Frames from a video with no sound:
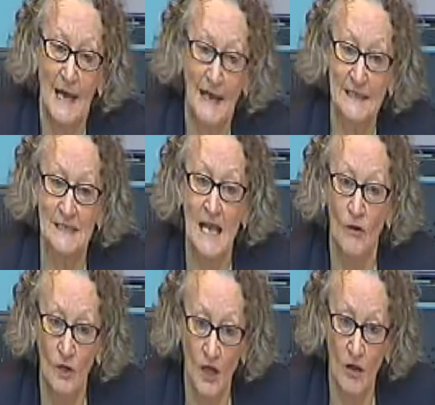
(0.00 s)
and is now
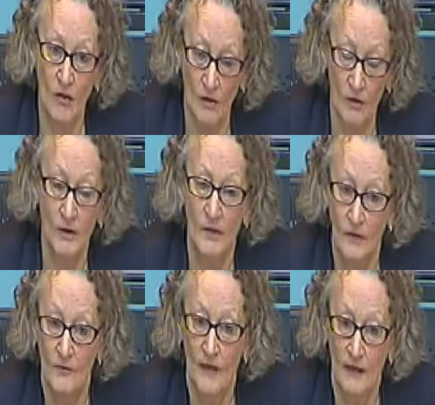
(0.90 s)
lower
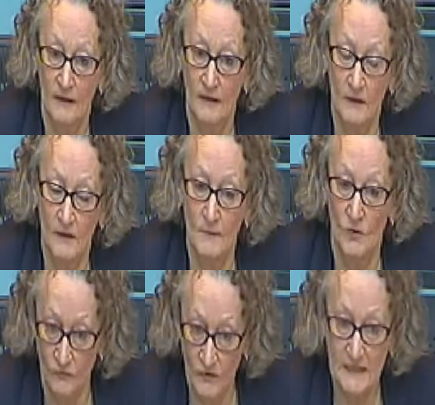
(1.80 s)
than
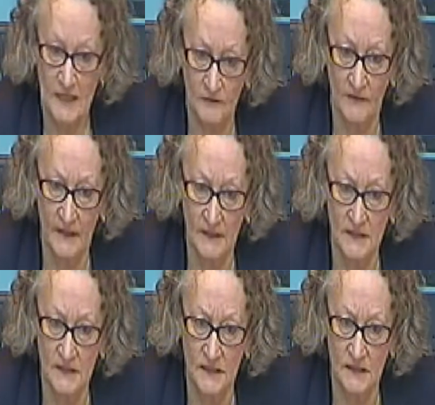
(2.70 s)
retail
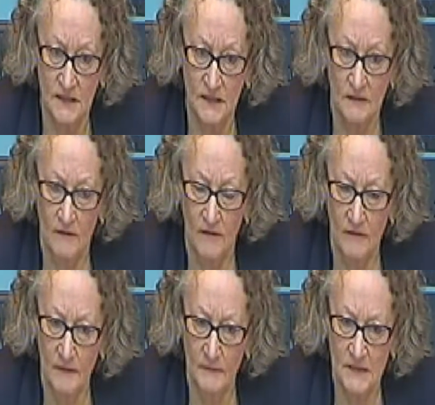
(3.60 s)
vacancies. So
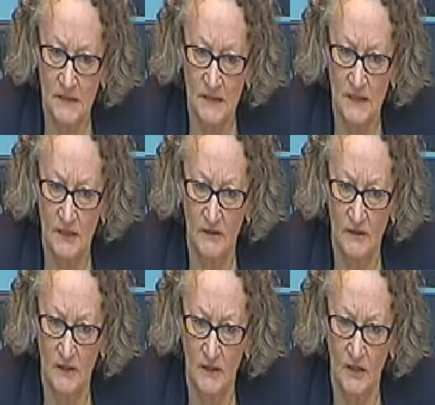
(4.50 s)
I'm concerned
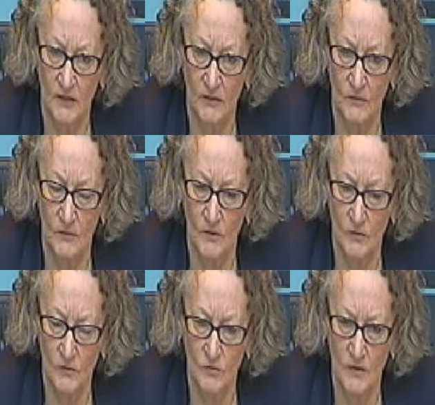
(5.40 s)
that you are
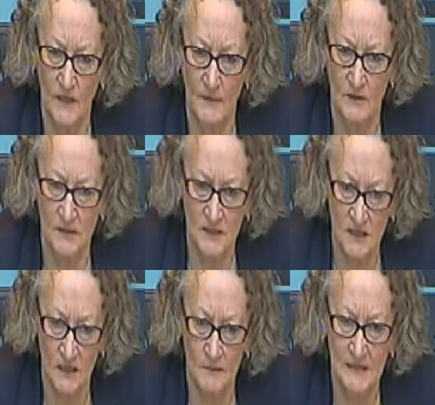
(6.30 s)
talking about
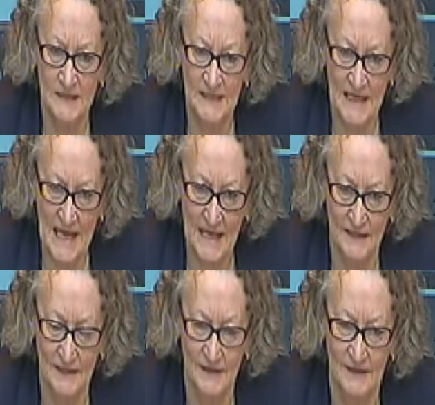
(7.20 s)
surplus
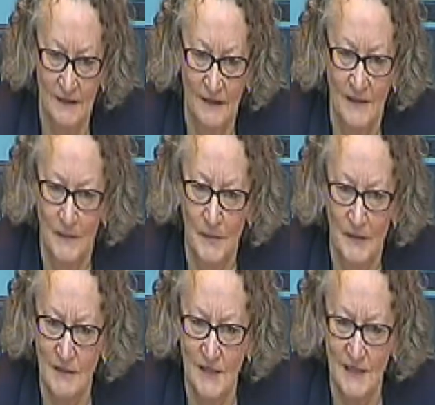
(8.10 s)
land, but
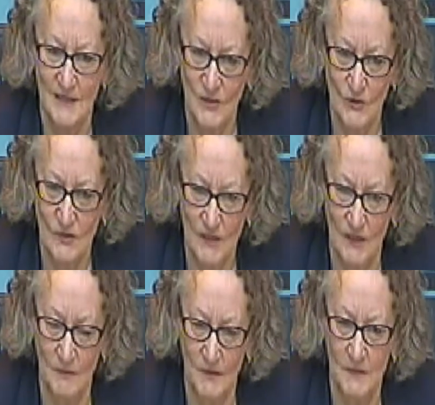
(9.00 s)
actually it's not
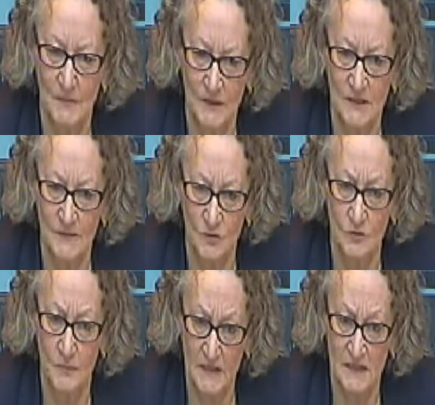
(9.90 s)
surplus, because small
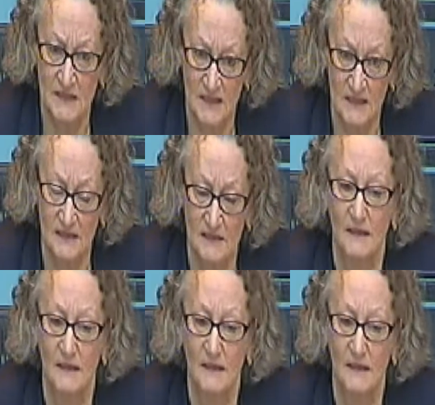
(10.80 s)
businesses